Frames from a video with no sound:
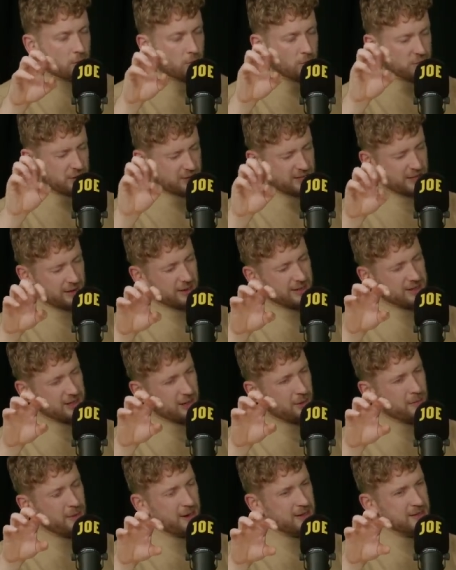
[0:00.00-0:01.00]

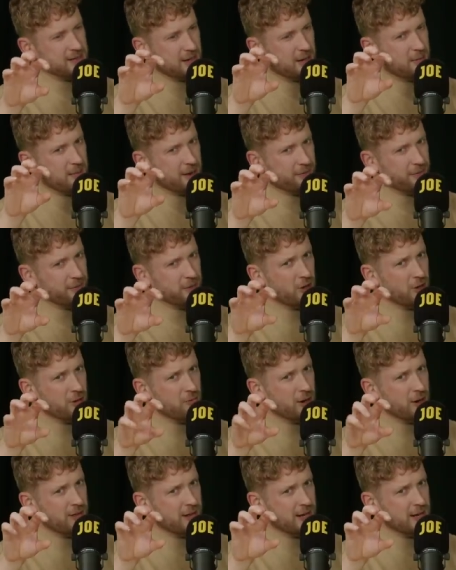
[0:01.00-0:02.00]
Is it
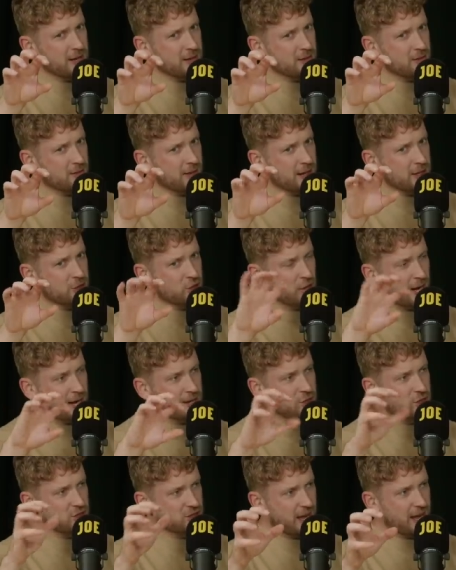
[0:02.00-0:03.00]
hermaphrodite where they
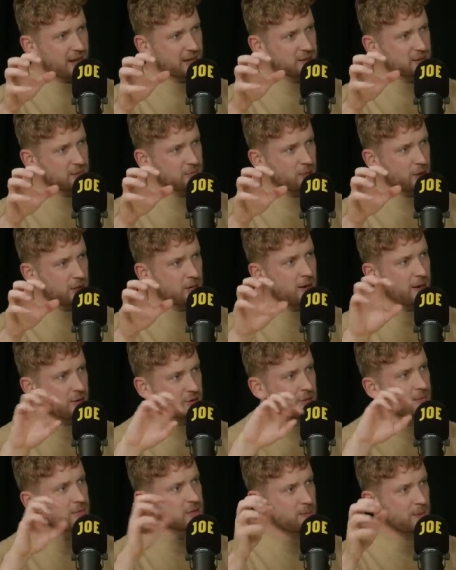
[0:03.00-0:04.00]
change sex, right? You know how some